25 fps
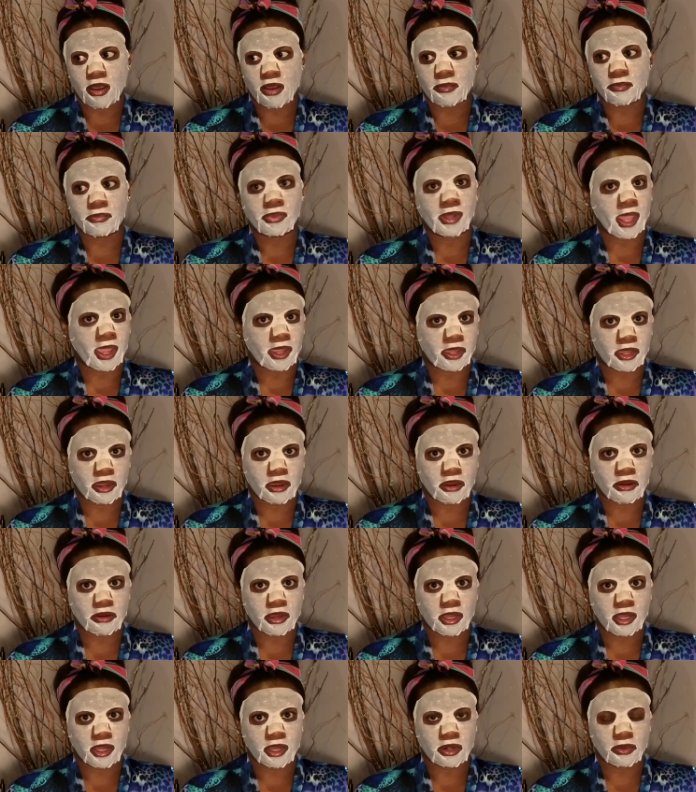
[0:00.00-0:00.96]
Black and
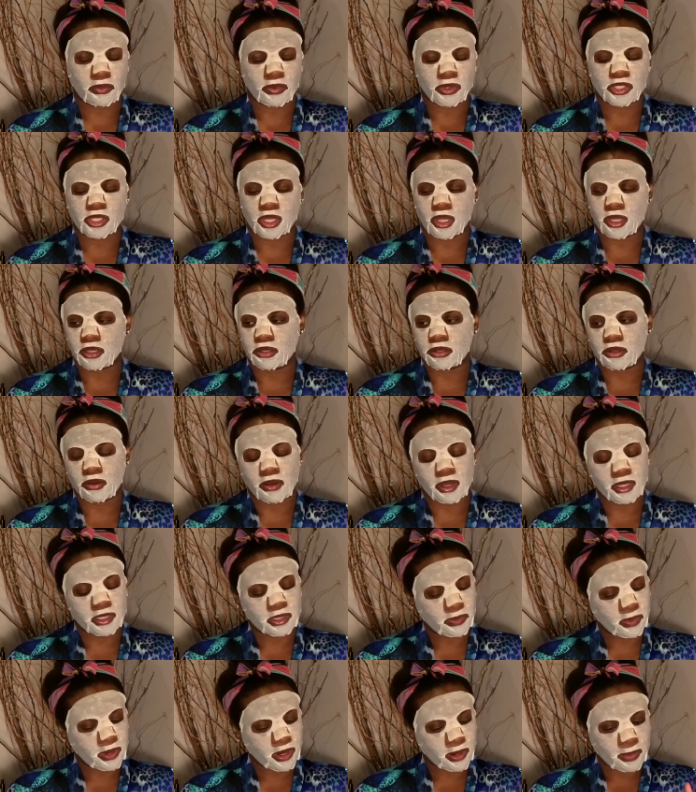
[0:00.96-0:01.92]
Green, which, you know, I
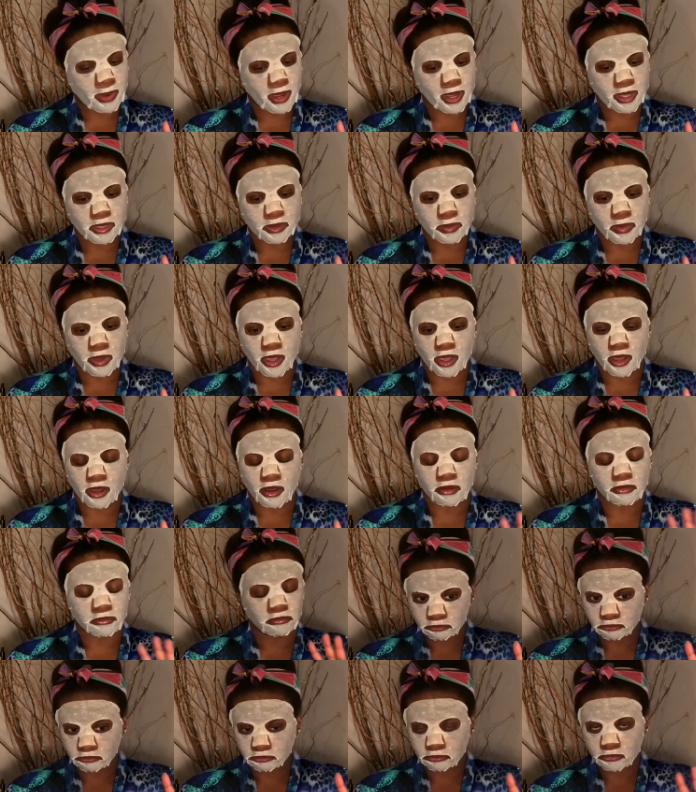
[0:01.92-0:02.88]
swear by as well.
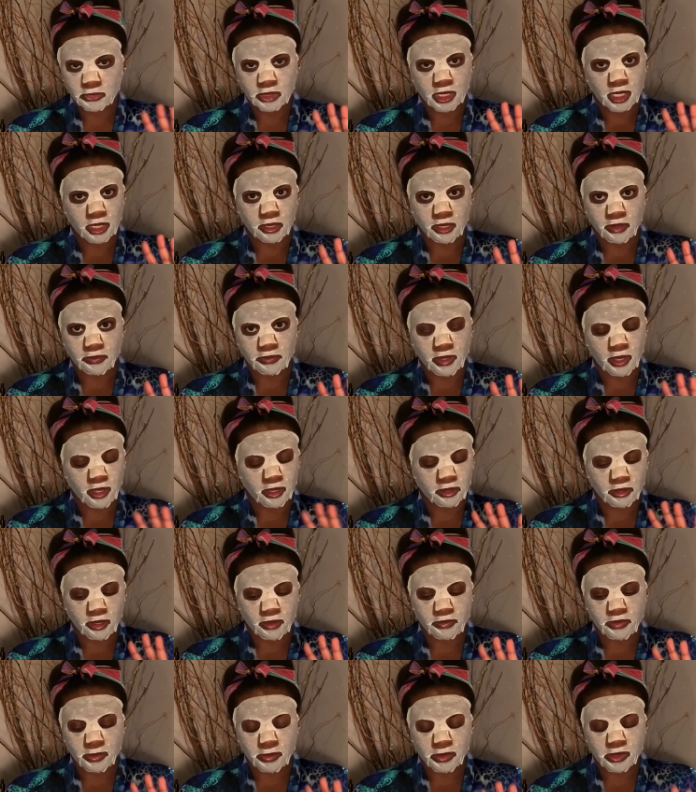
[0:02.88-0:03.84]
I
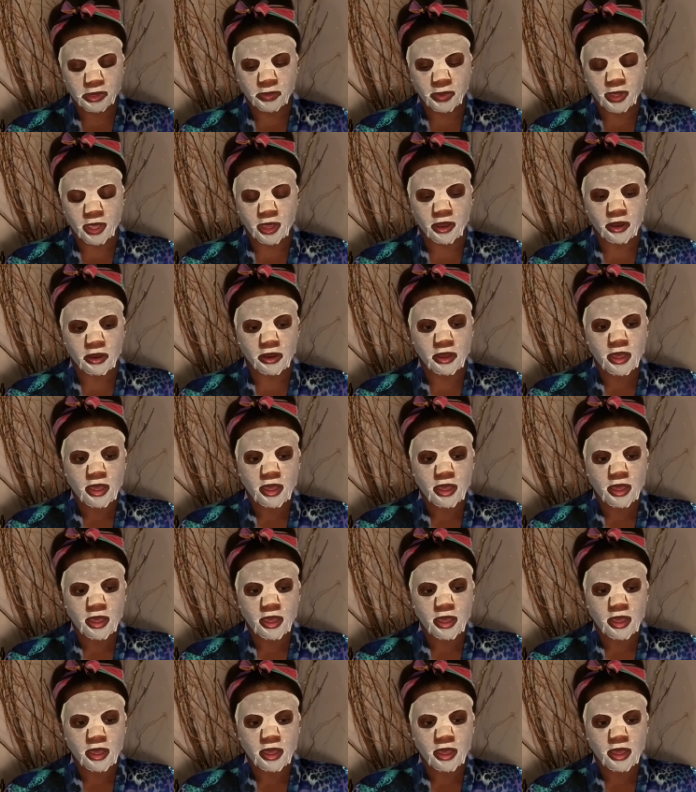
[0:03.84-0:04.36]
love them as well.